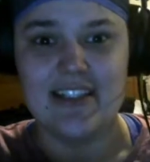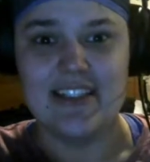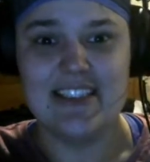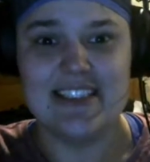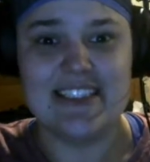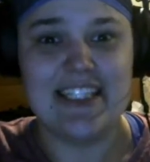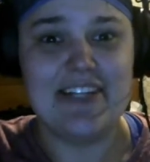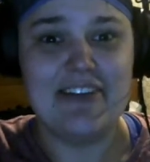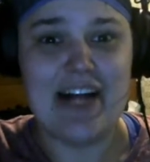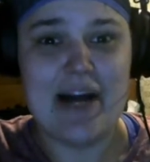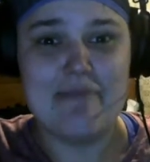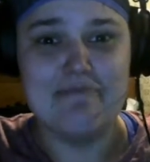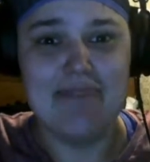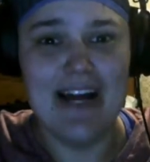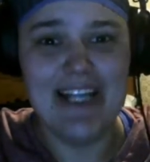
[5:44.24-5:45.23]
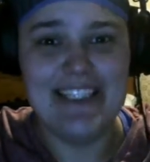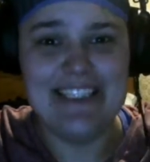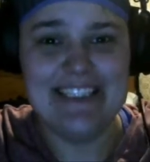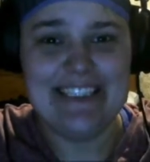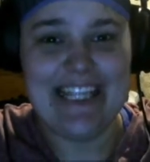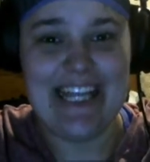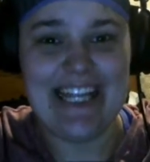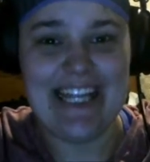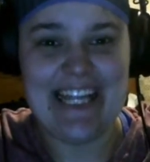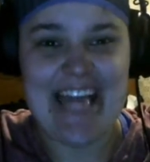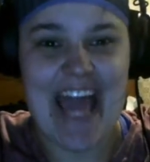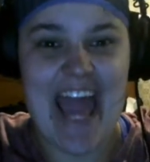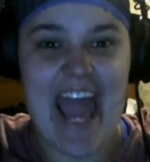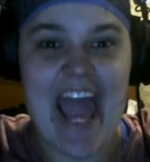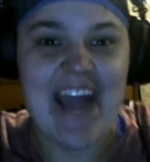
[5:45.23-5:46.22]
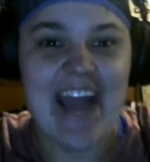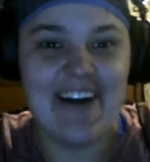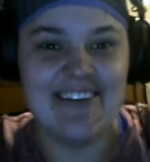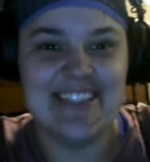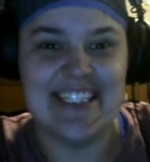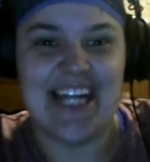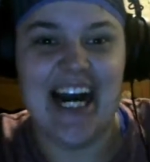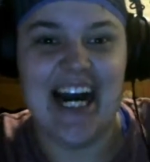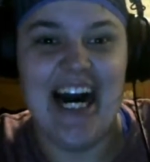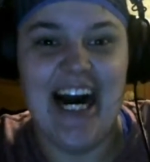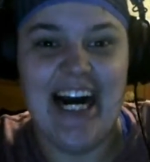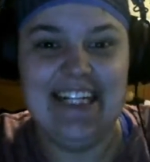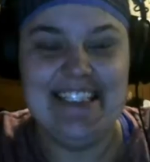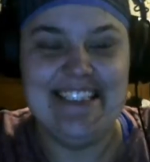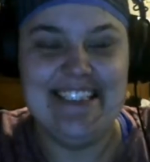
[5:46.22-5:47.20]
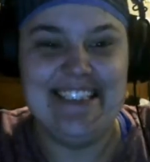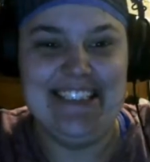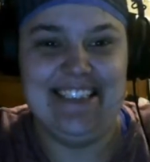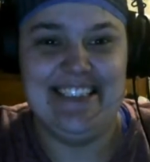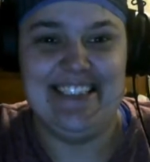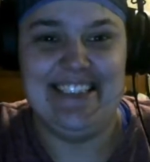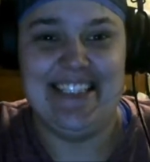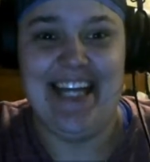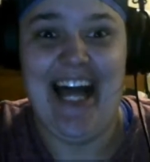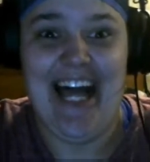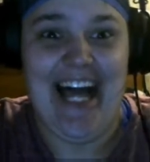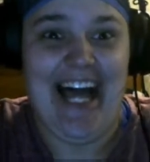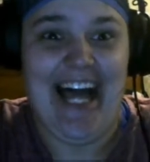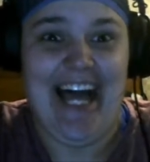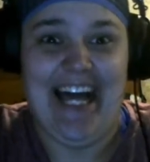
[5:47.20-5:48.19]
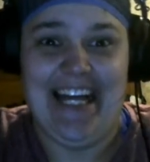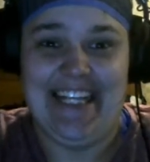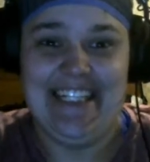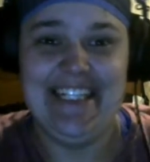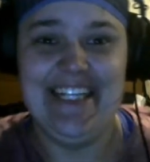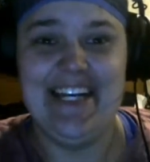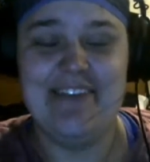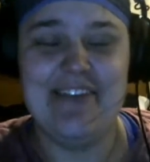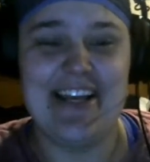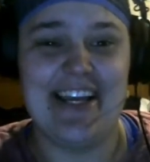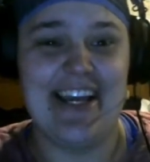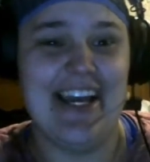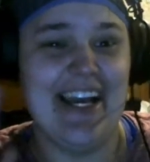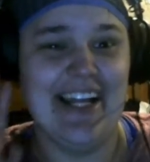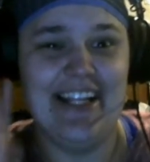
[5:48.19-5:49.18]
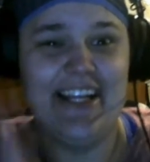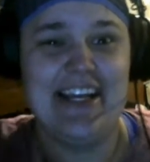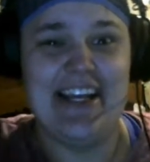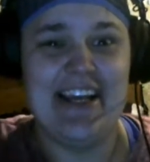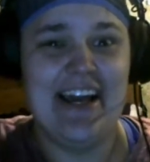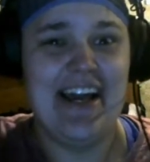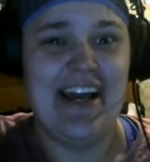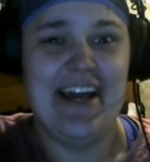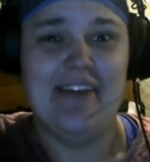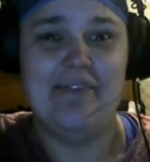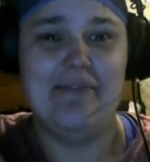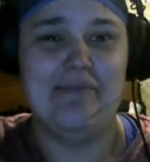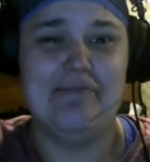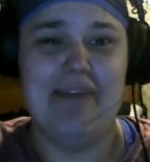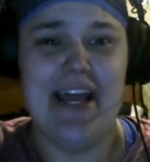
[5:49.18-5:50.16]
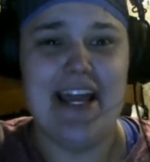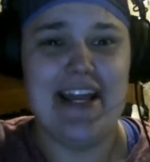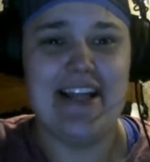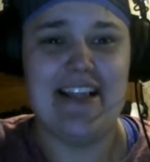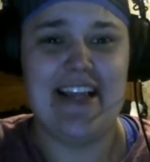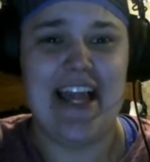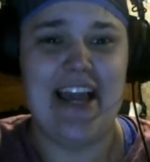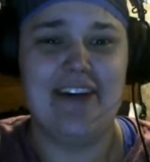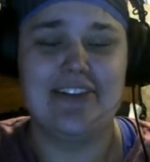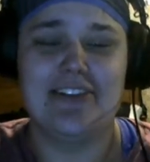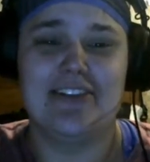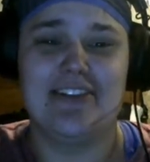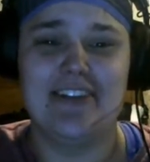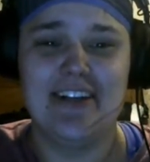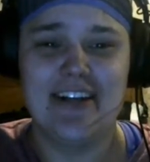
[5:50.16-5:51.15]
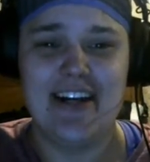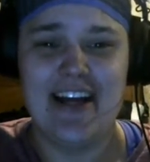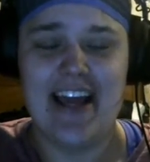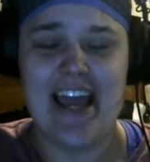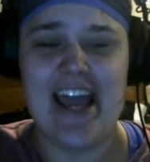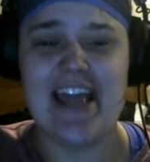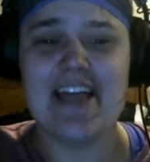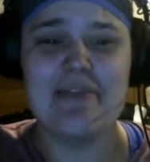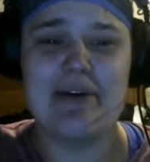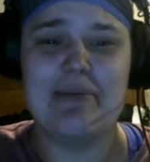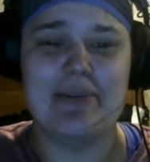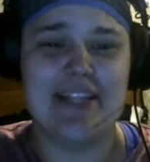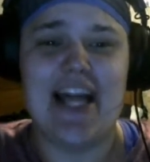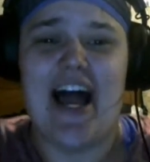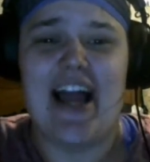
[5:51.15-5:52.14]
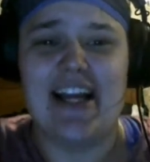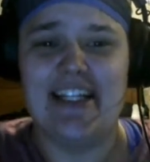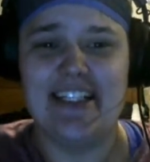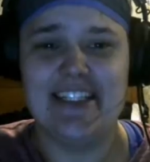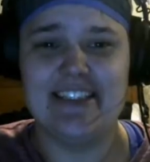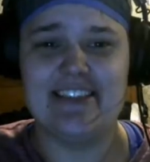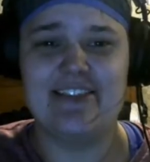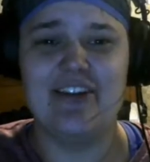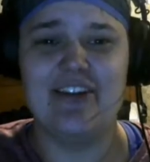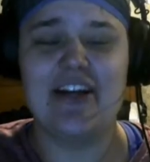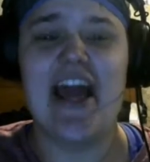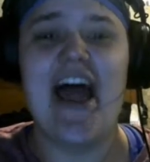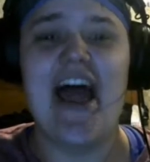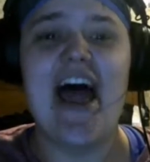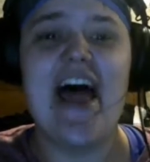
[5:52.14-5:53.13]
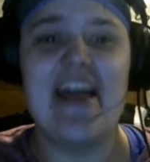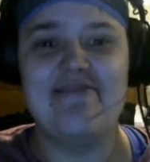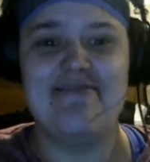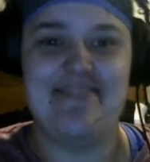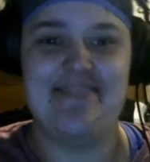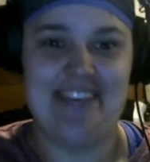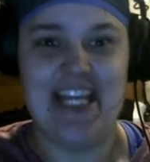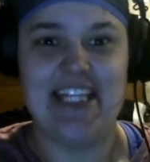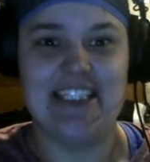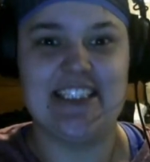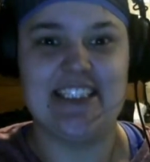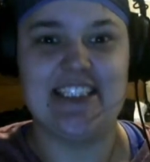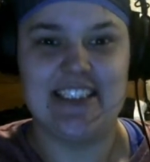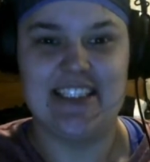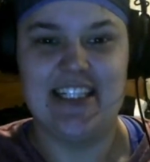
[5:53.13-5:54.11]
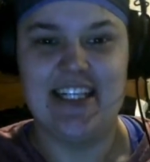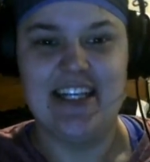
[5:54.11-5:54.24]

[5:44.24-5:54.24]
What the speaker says: See what I meant? The hail, the colors. Ah, it make any main character anime protagonist look envious.